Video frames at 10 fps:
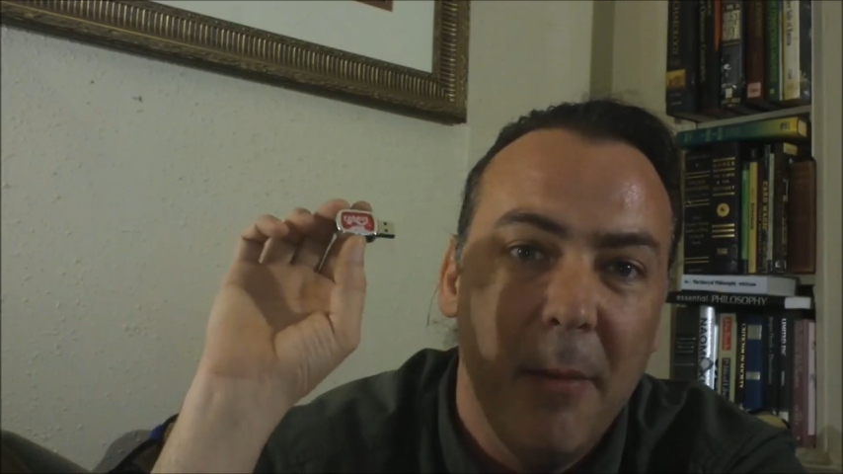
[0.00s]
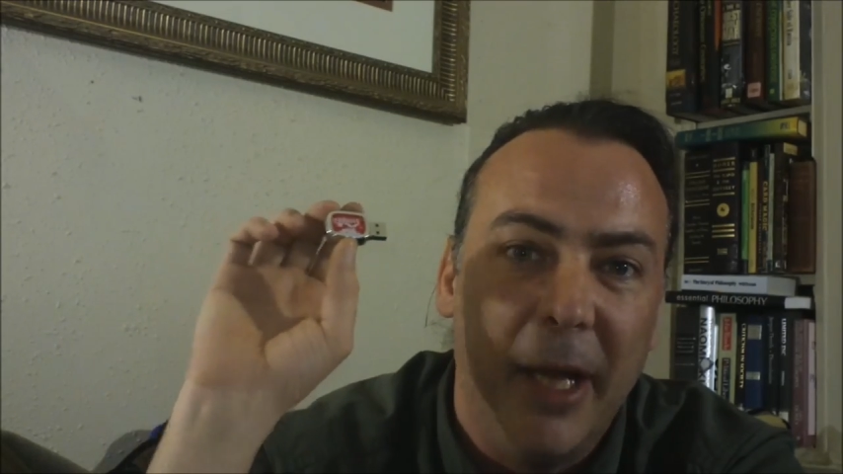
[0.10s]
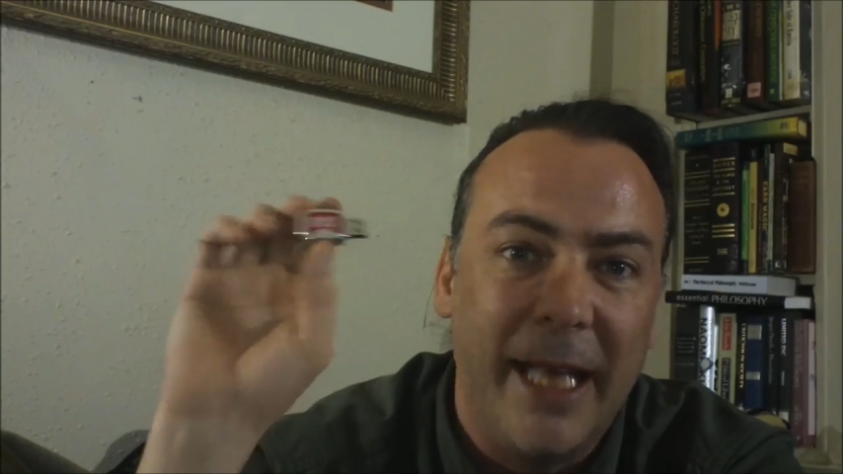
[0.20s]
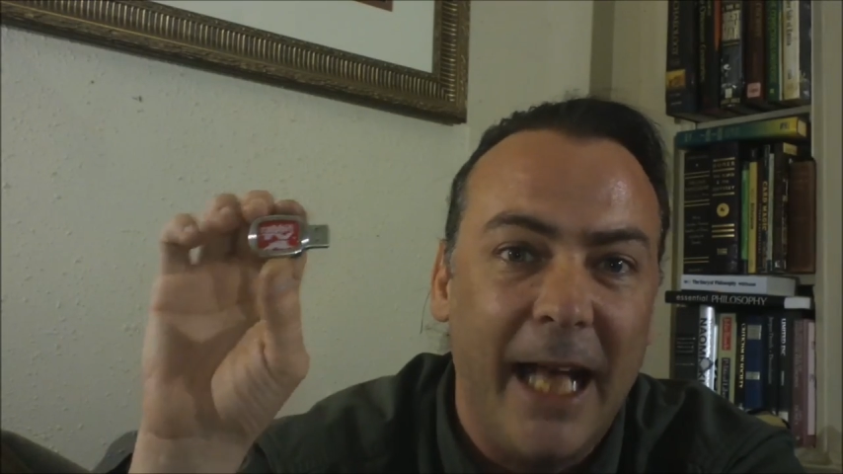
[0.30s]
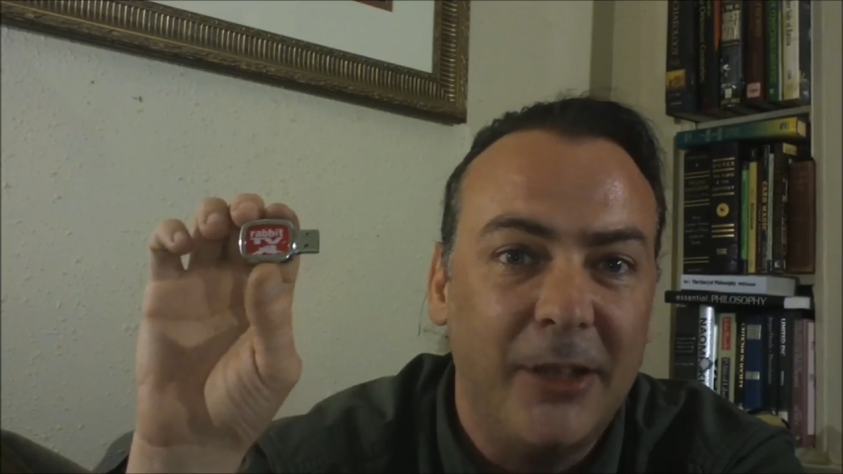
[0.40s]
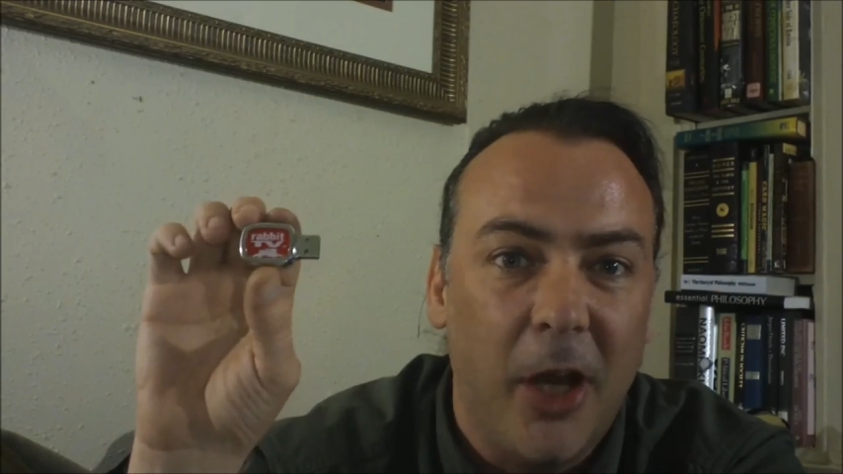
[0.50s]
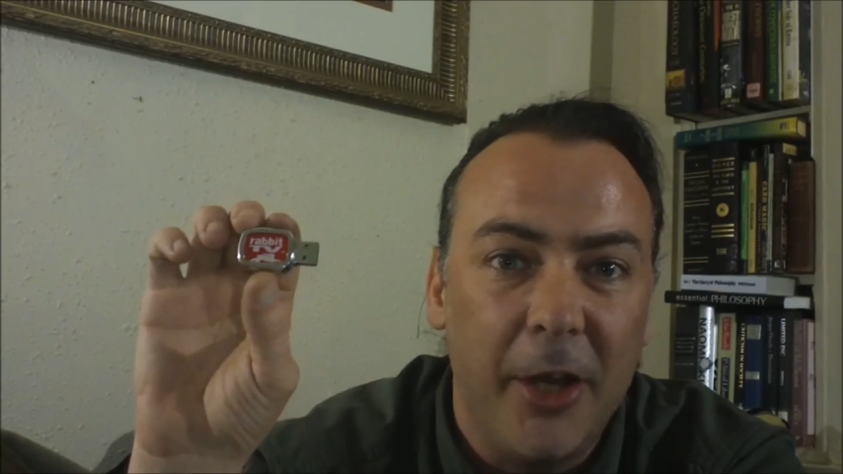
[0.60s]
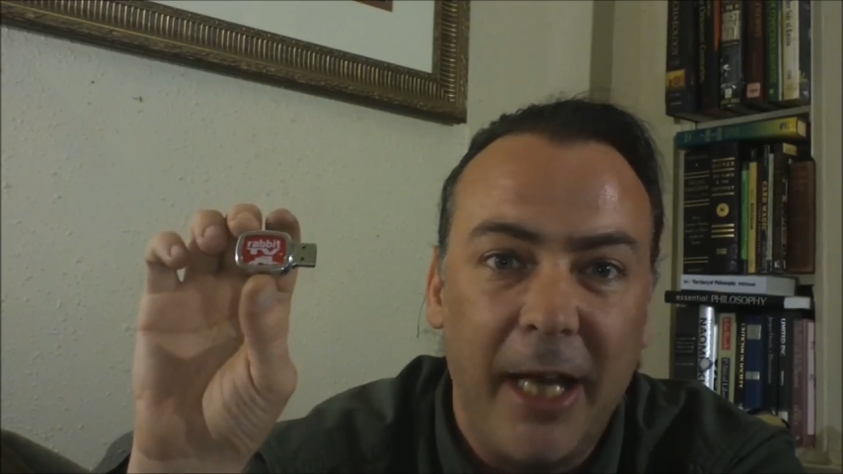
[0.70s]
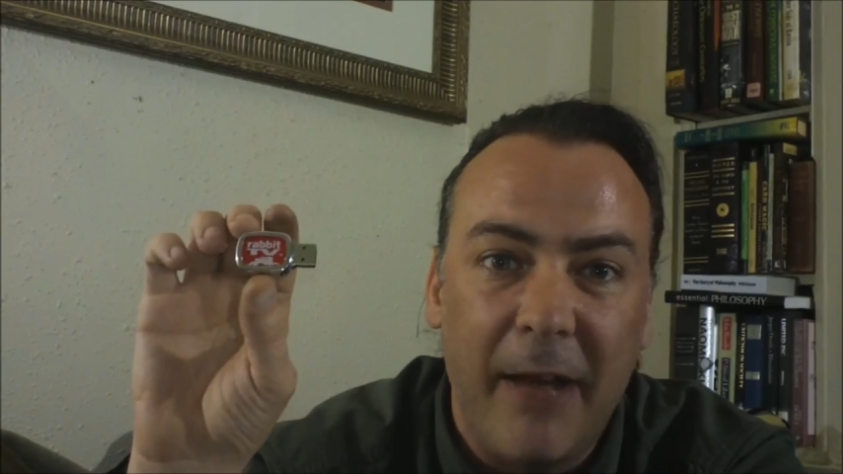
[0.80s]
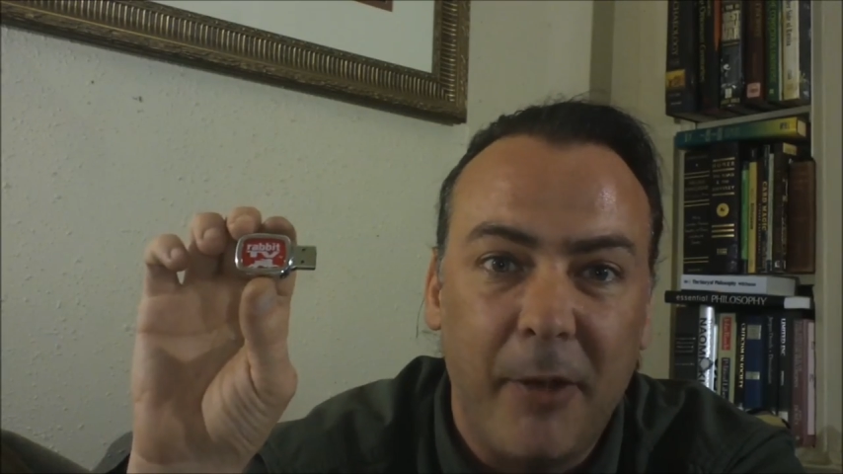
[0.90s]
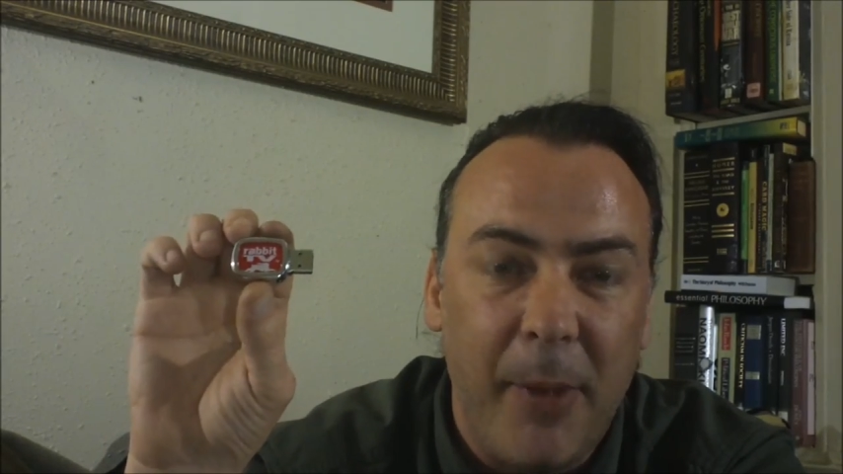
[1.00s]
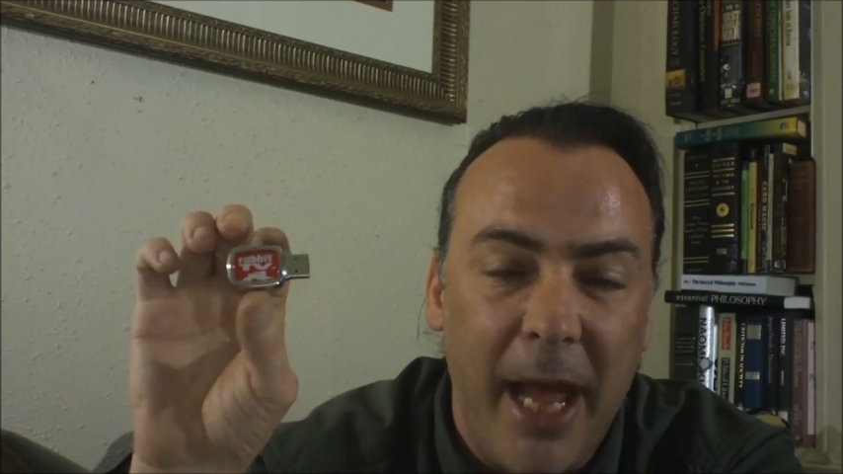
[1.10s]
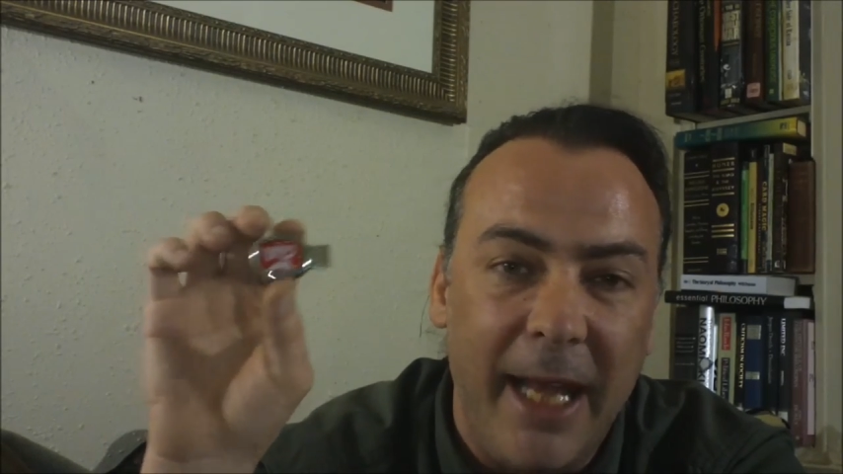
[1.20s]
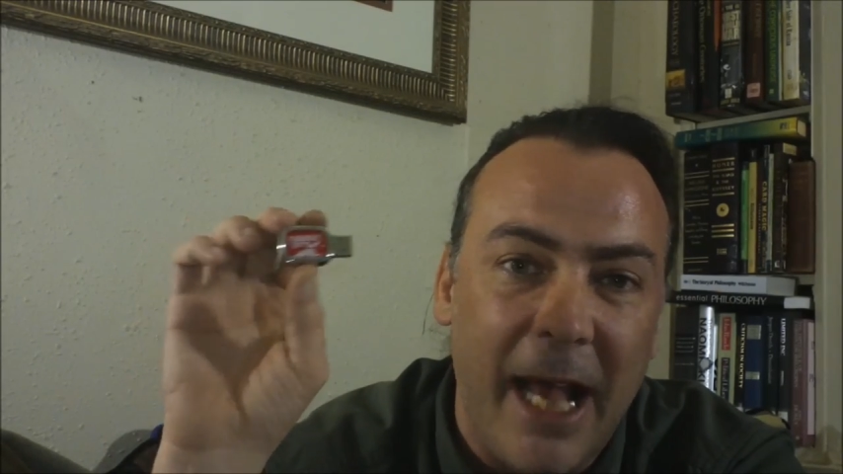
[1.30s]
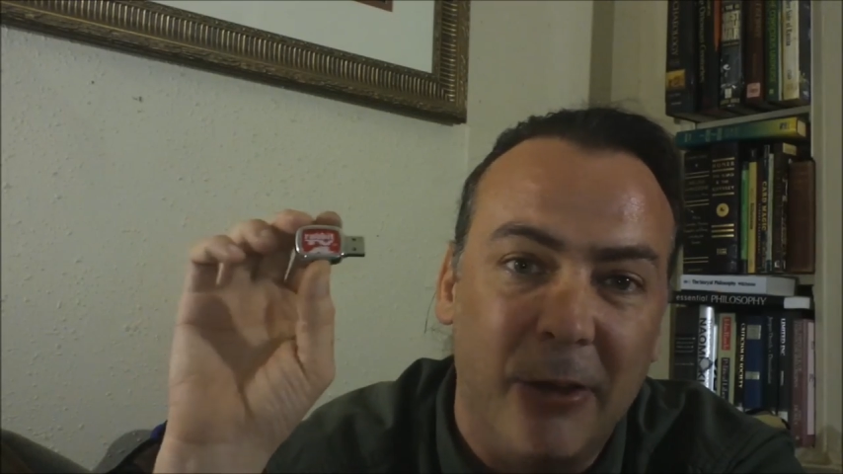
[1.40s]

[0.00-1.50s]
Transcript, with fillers: But that's all you'd have to pay.